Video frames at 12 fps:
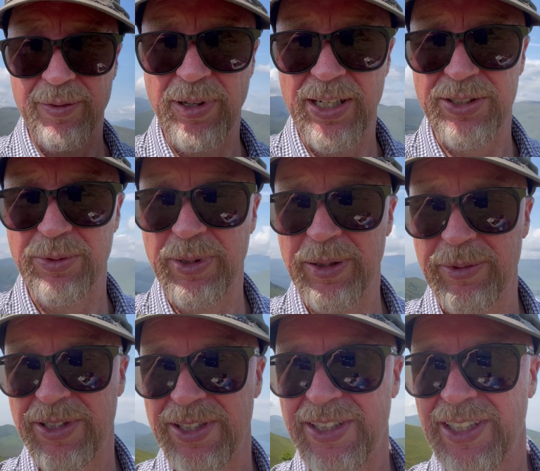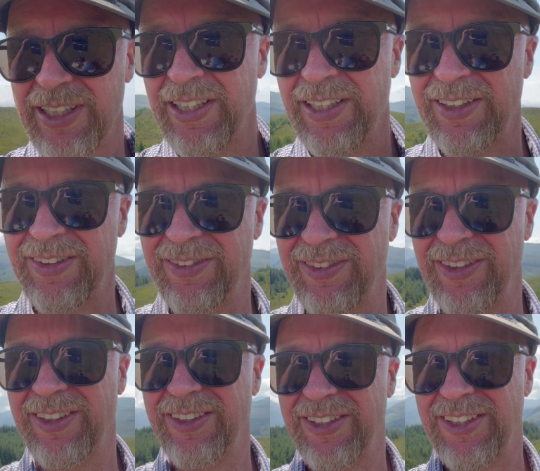as you'll be able to see,
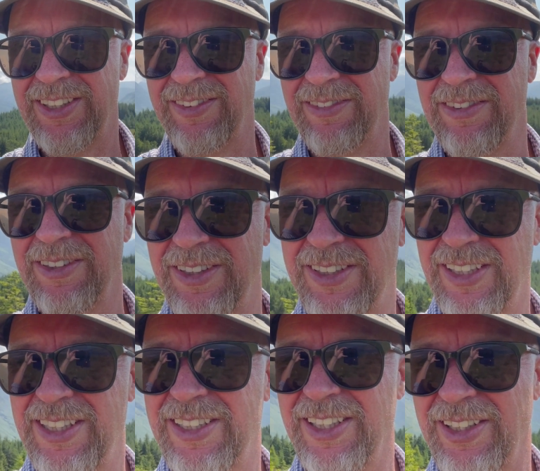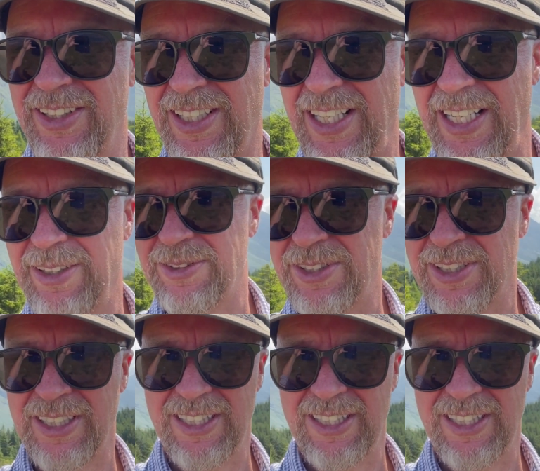as I said before, it's under the clouds,